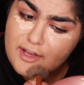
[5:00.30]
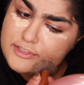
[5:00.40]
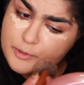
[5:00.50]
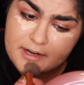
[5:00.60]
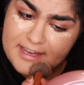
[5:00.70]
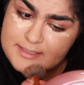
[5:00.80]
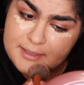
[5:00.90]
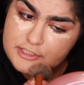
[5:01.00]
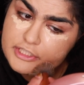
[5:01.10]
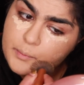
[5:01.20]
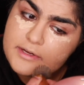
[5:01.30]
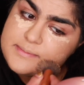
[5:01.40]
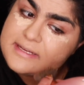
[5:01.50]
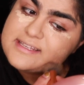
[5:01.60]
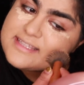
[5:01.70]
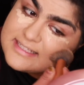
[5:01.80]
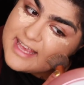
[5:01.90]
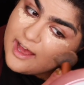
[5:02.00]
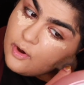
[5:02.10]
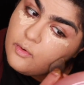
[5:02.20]
also gotten exponentially worse because that's
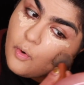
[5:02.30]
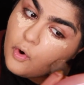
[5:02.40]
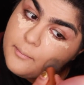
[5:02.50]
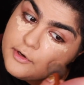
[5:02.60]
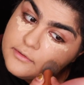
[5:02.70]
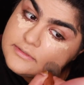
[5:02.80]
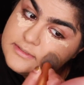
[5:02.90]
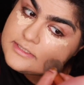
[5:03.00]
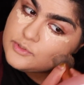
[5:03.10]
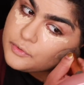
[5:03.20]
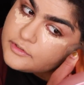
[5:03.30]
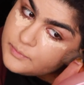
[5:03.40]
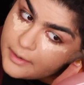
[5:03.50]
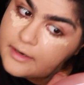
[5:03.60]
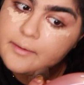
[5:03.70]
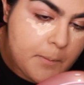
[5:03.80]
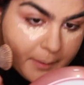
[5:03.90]
how hormonal disorders work.